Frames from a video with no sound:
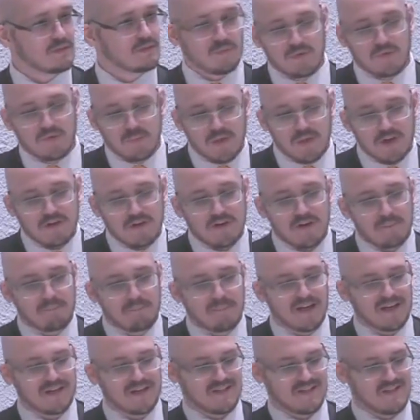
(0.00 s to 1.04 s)
When we are
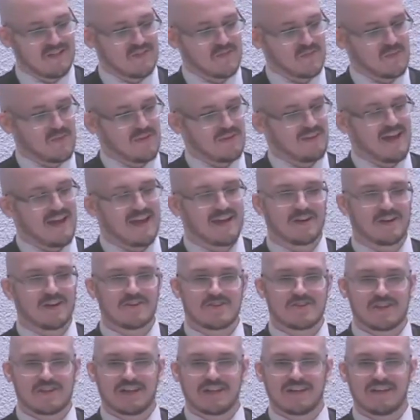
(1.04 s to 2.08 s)
abuzz with
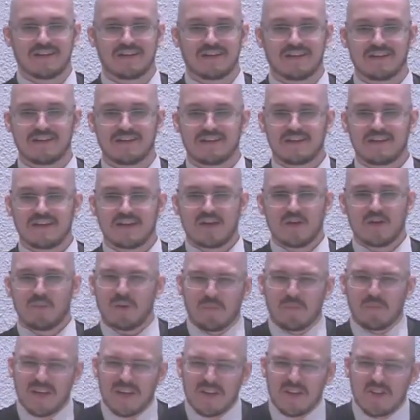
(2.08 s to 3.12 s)
energy,
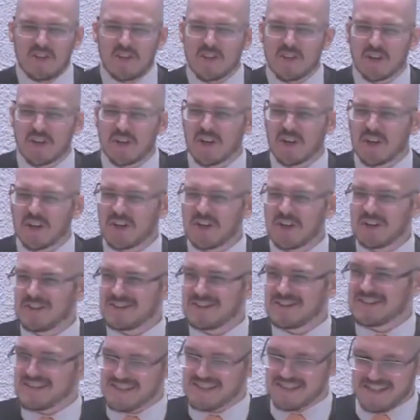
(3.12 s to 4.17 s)
when we
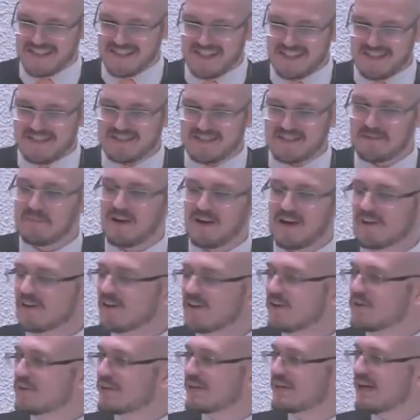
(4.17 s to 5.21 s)
yearn to see
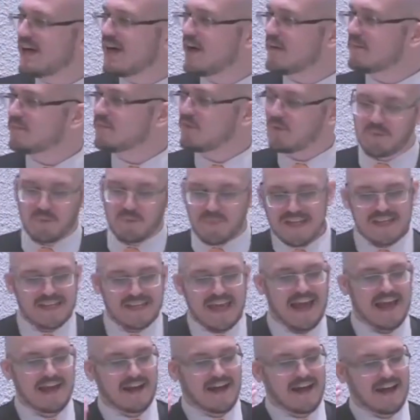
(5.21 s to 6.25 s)
tomorrow come, when we
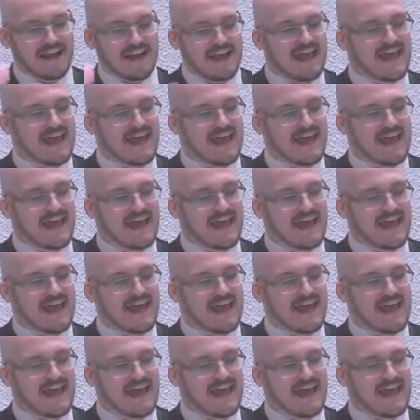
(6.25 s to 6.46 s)
cannot